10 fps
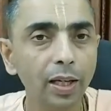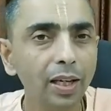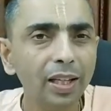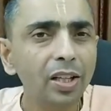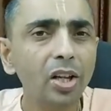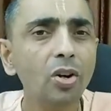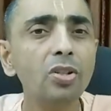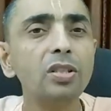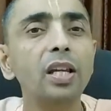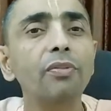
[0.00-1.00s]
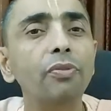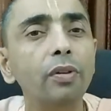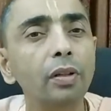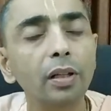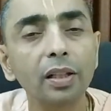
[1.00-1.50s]
he cannot save
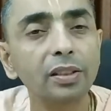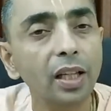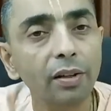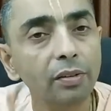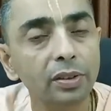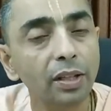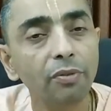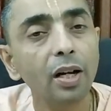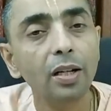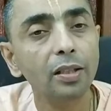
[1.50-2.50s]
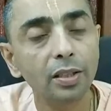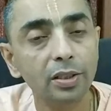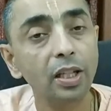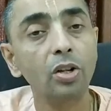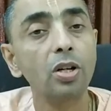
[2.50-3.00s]
safeguard others.
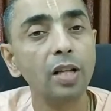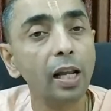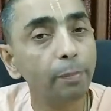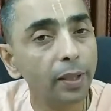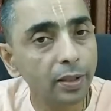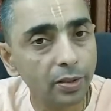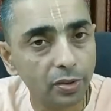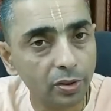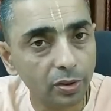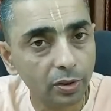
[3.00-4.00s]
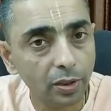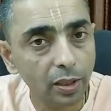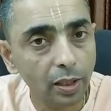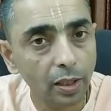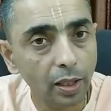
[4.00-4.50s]
He cannot help others.
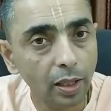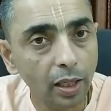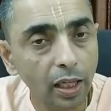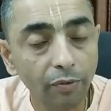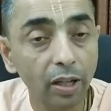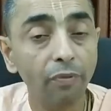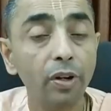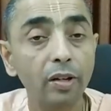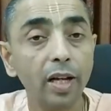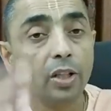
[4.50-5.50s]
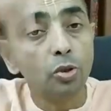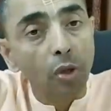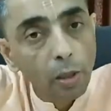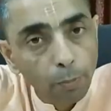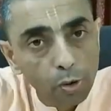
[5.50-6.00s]
Even if he tries to,
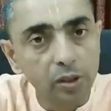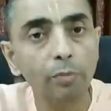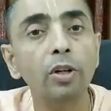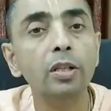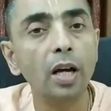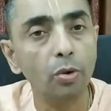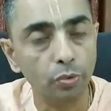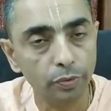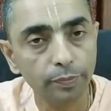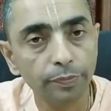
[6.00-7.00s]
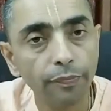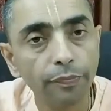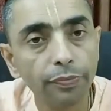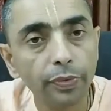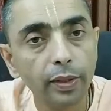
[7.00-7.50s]
he'll pull someone down.
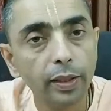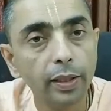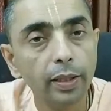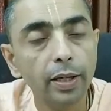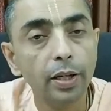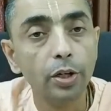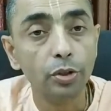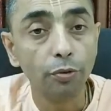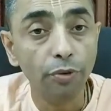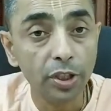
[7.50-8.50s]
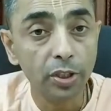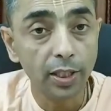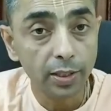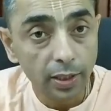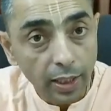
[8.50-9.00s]
So first
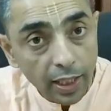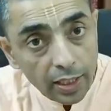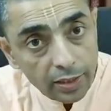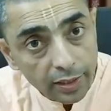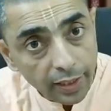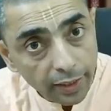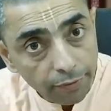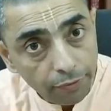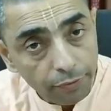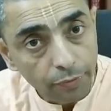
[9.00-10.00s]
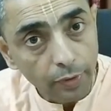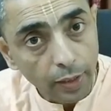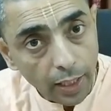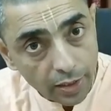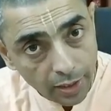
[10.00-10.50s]
is, he
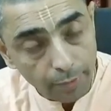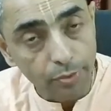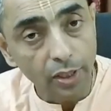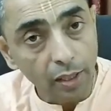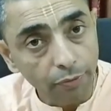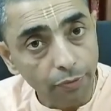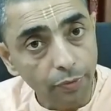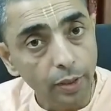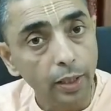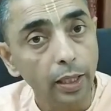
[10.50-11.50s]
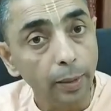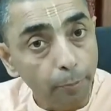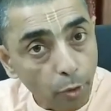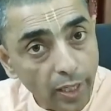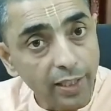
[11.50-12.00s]
safeguards himself, he
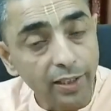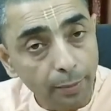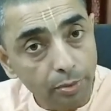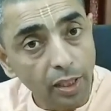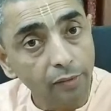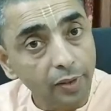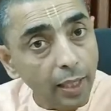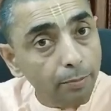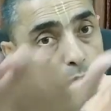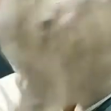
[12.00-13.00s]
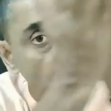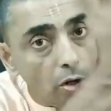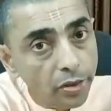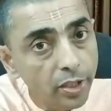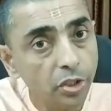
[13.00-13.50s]
protects himself, comes
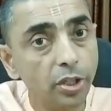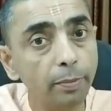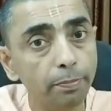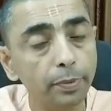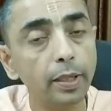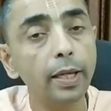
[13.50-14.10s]
on the ship,